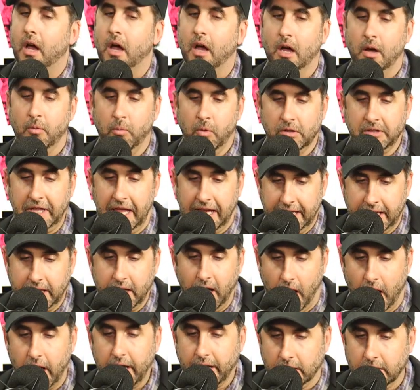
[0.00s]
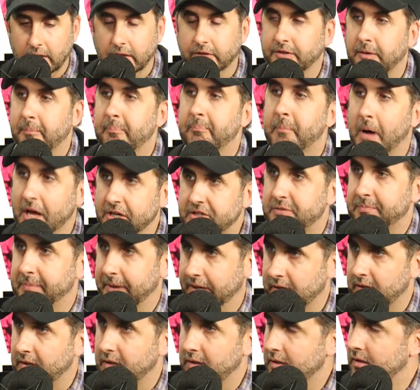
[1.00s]
Well, Lady Gaga does a much
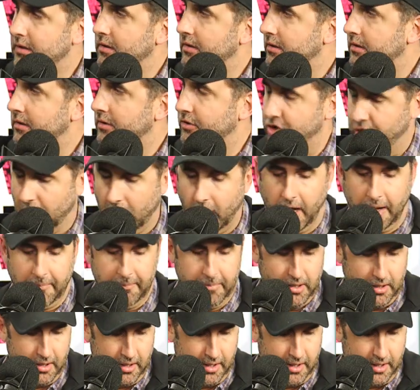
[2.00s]
better job.